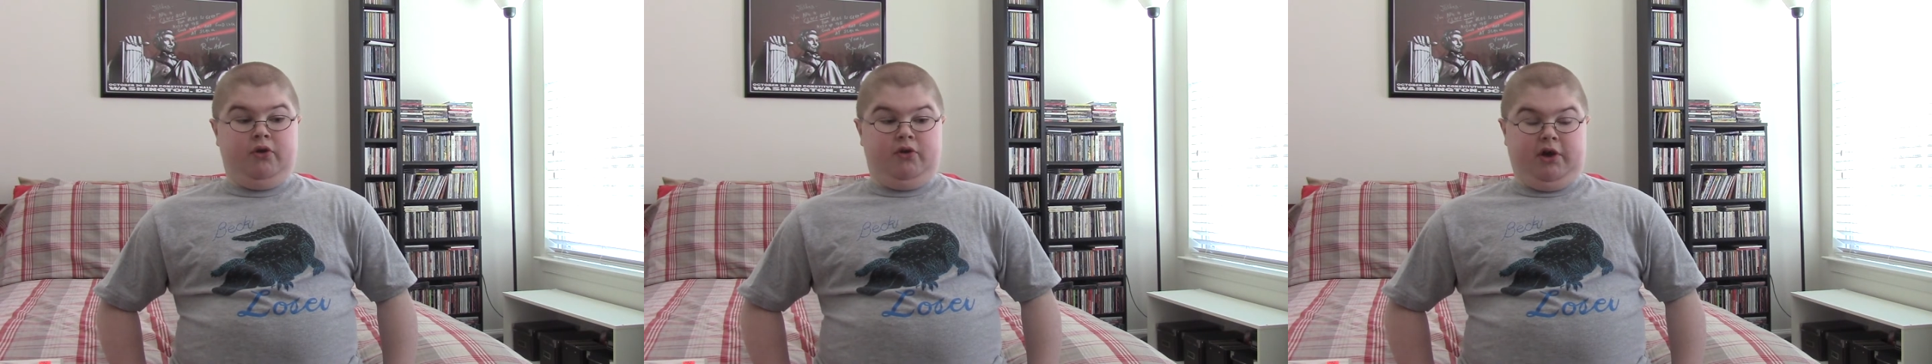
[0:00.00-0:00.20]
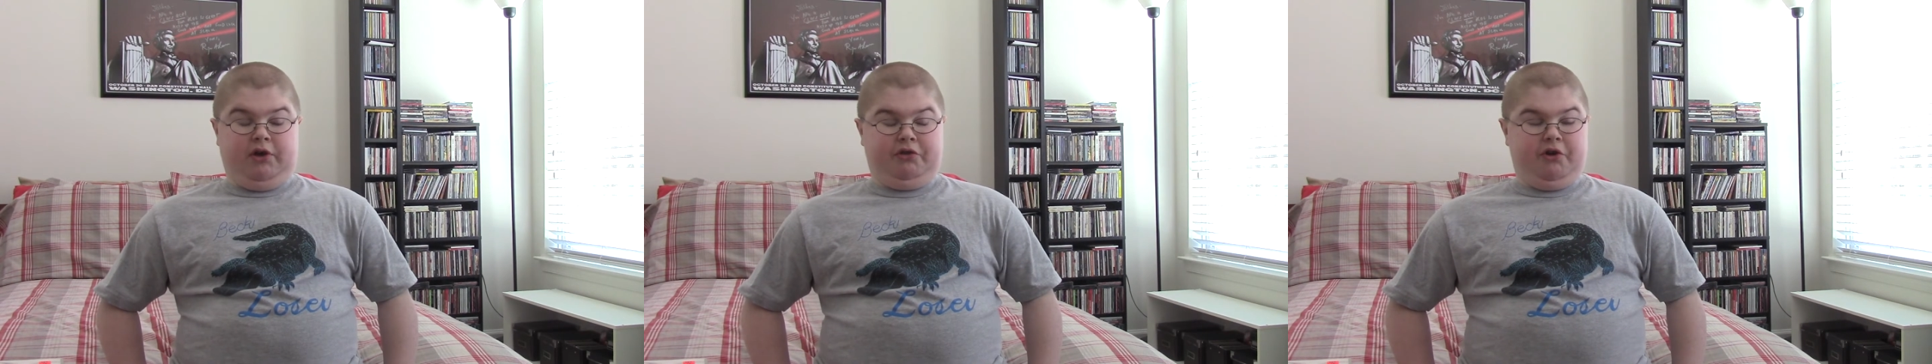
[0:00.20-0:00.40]

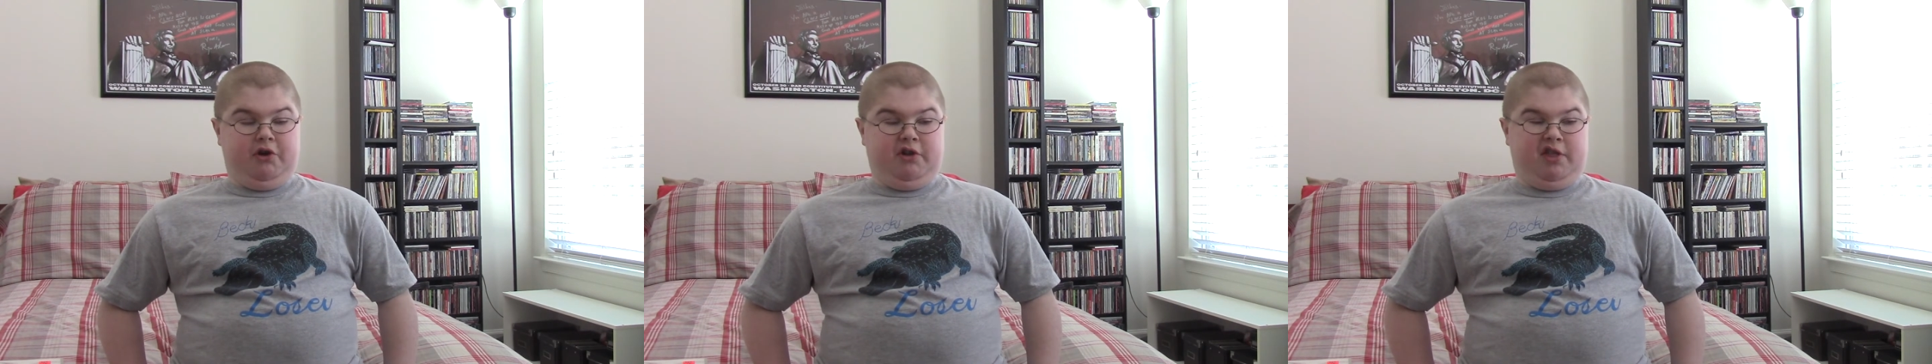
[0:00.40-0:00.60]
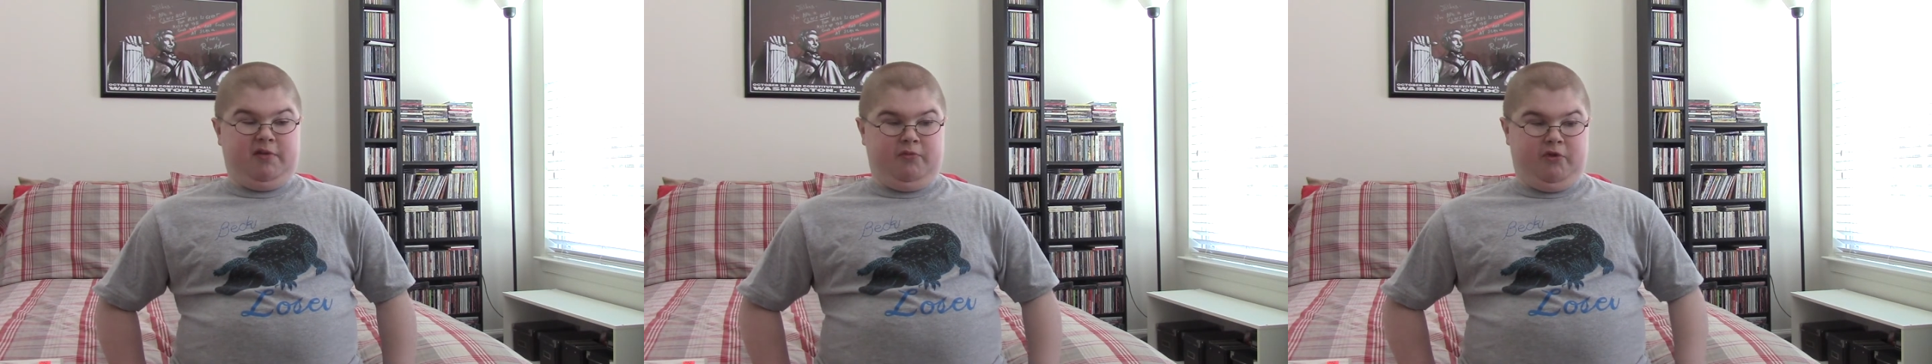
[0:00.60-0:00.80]
Like there
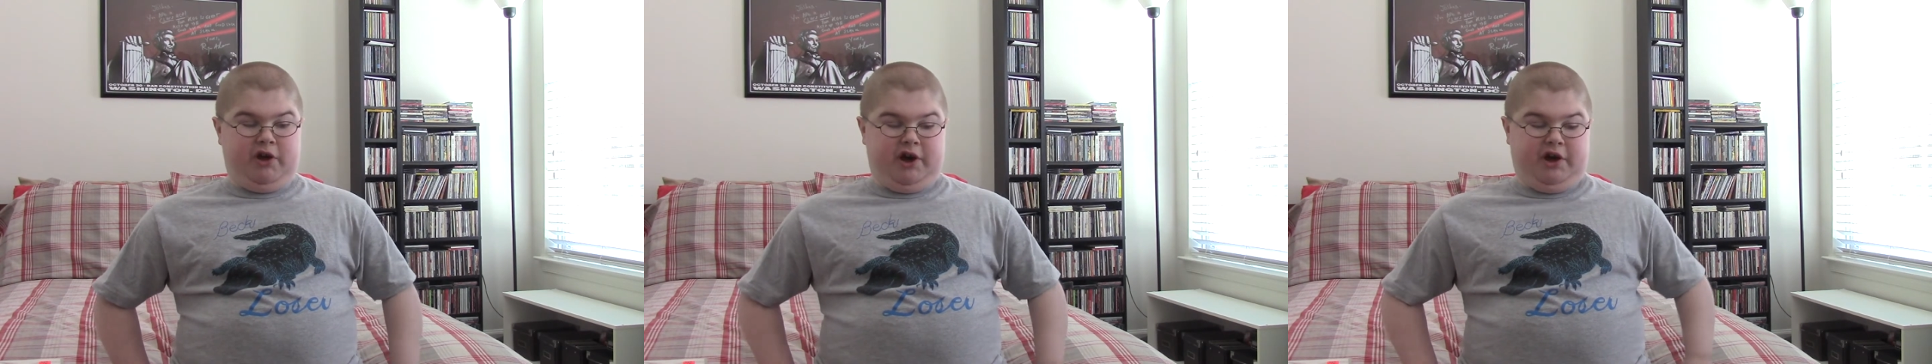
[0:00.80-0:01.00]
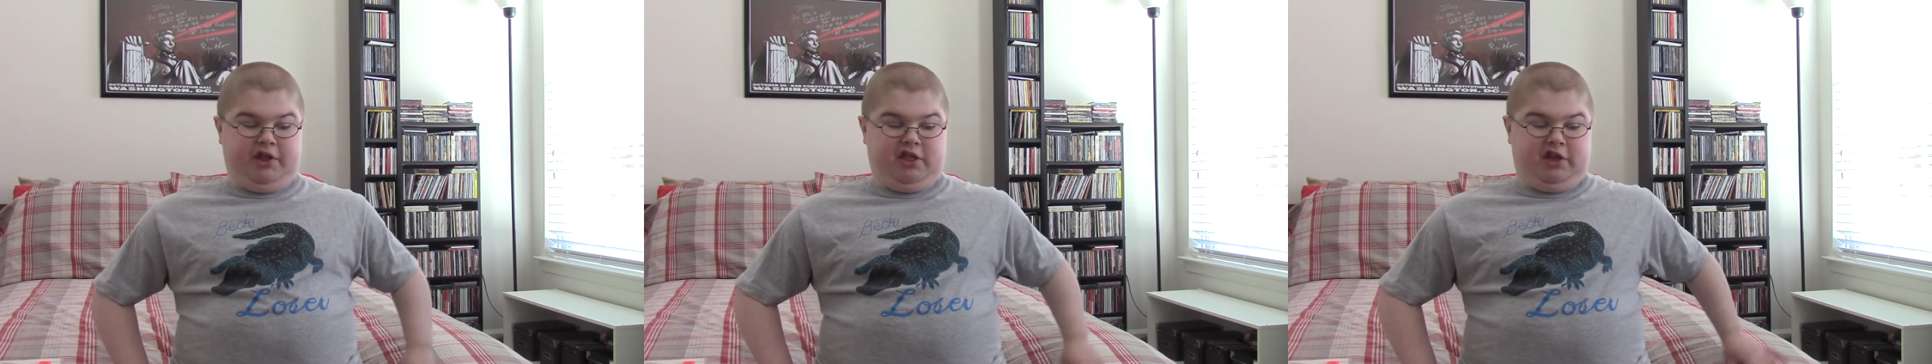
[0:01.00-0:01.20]
are some
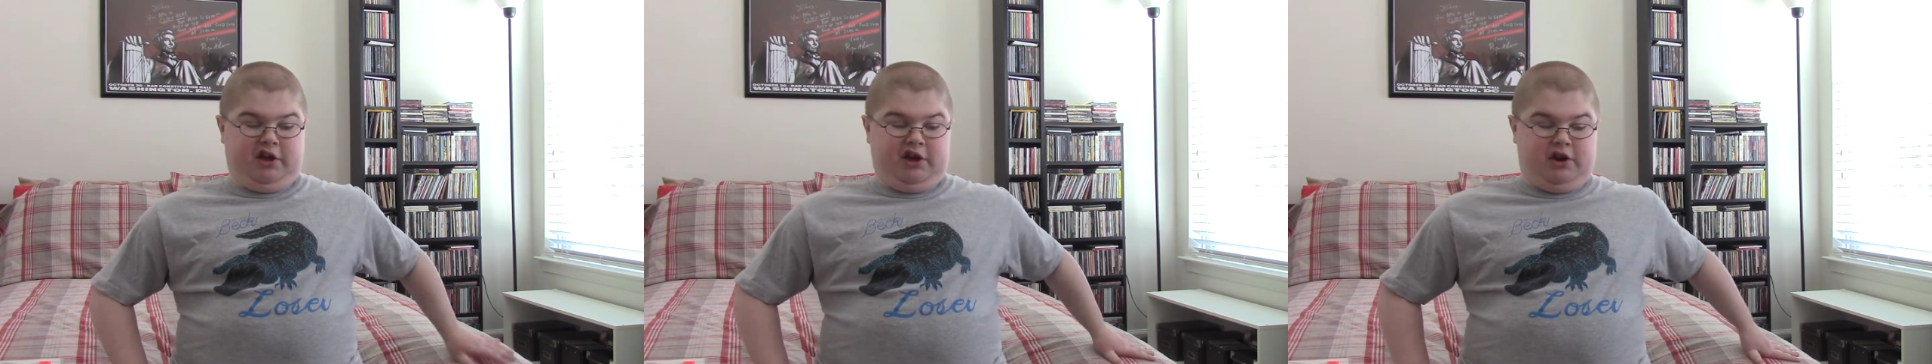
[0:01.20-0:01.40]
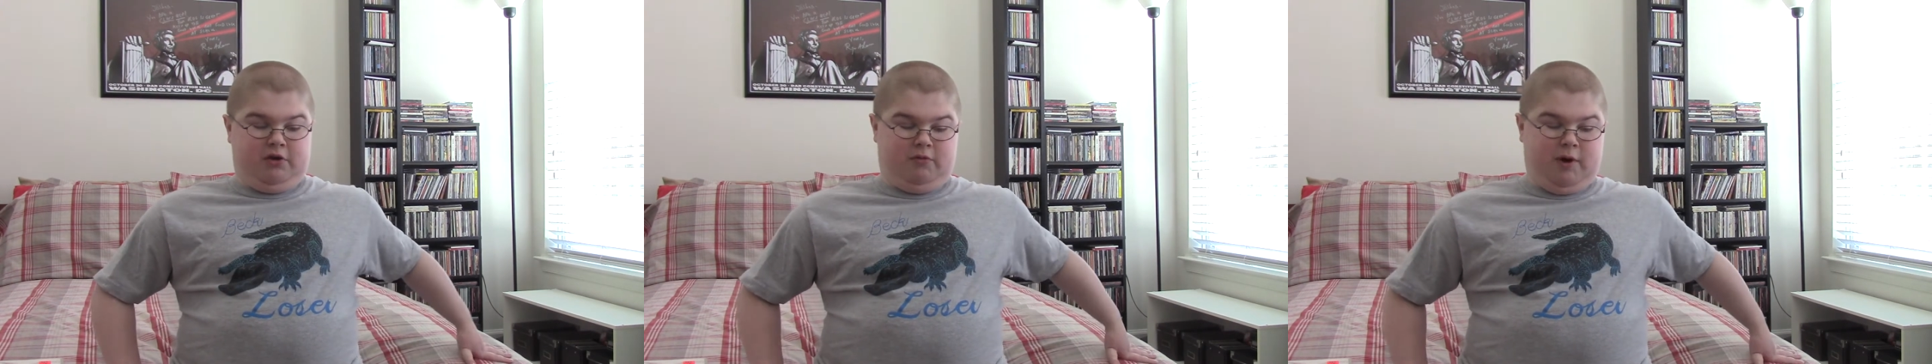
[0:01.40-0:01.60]
lines that
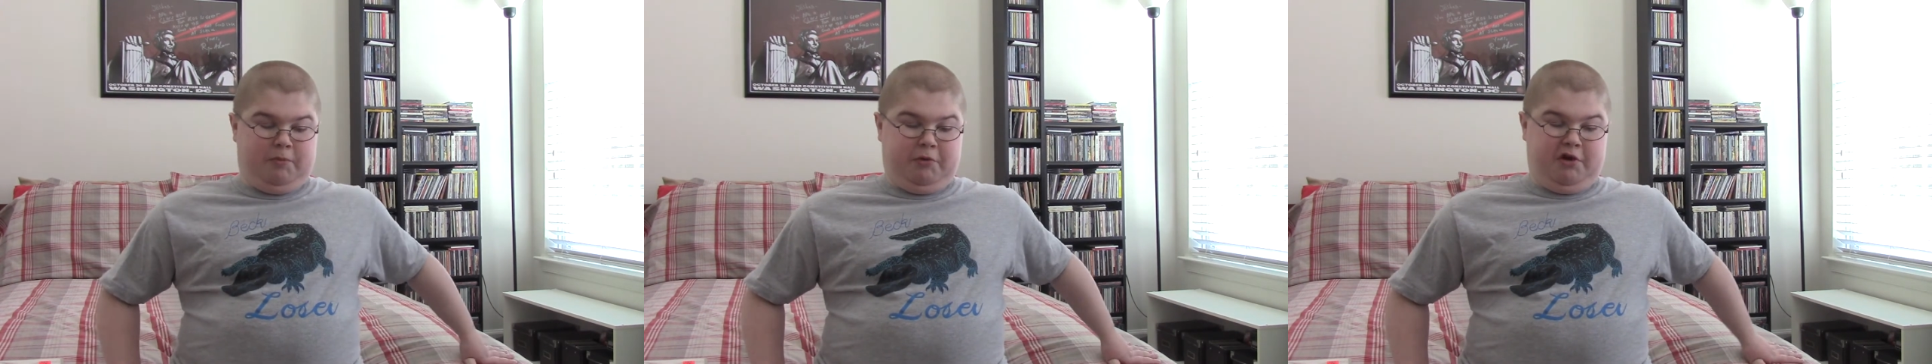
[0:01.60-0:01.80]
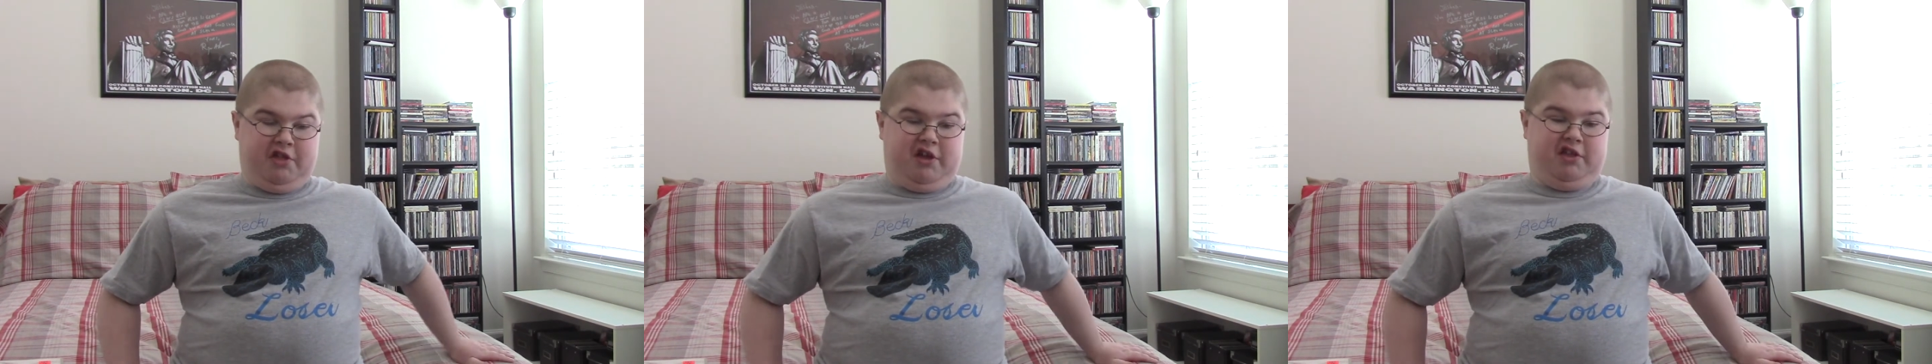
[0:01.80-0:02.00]
kind of
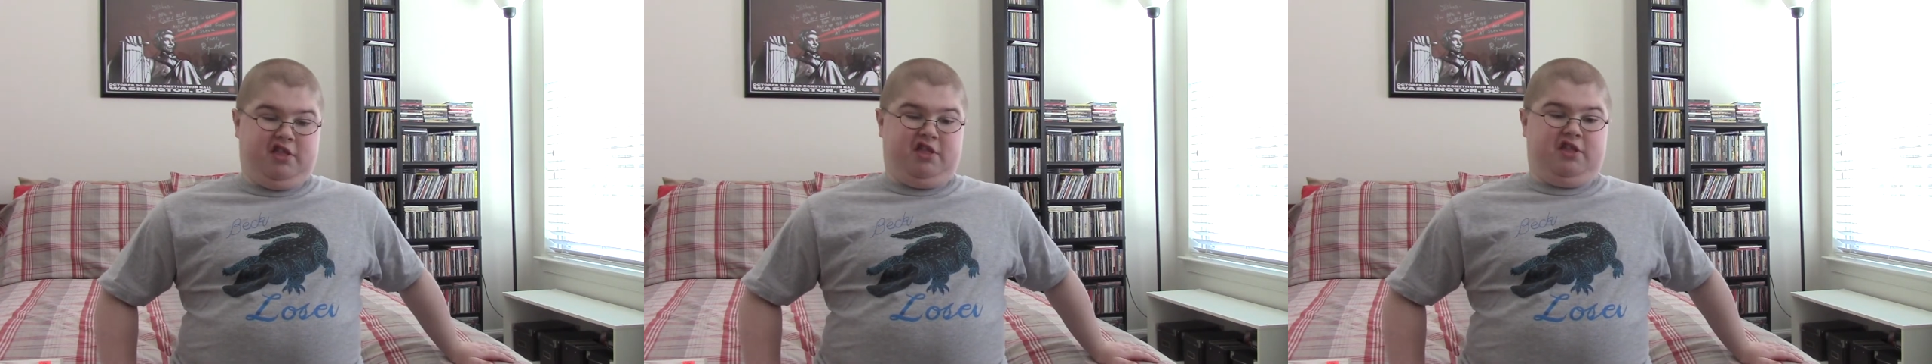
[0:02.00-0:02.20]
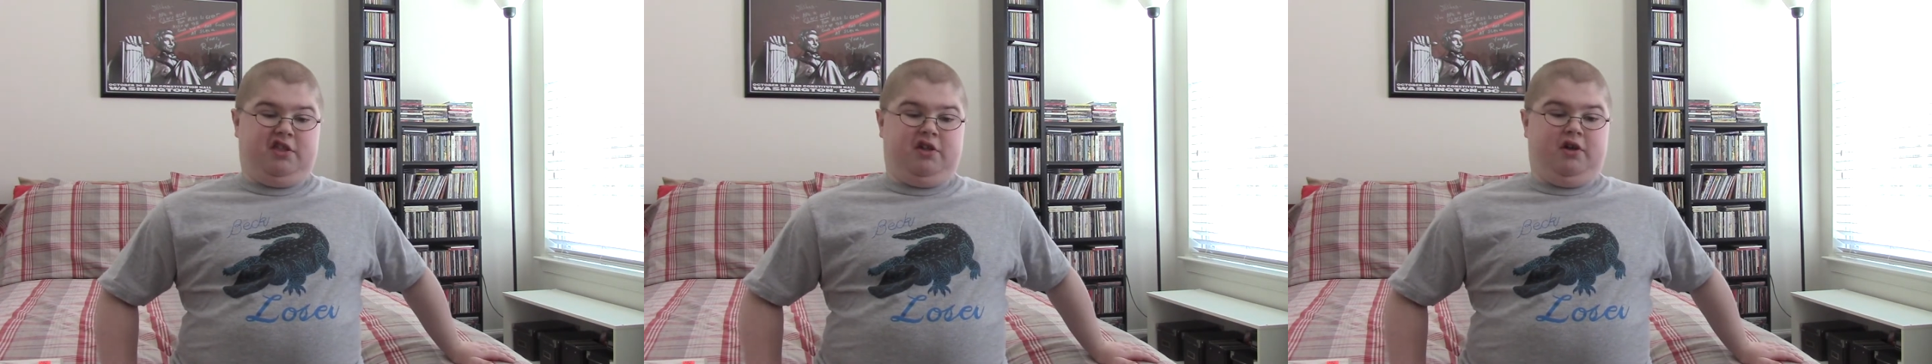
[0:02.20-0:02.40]

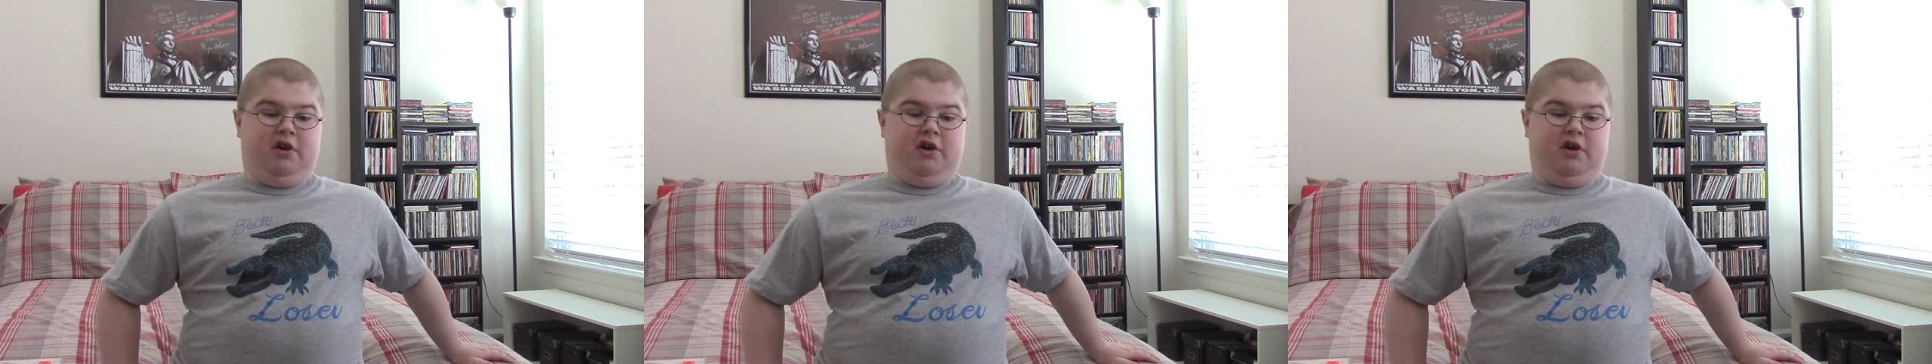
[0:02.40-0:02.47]
represents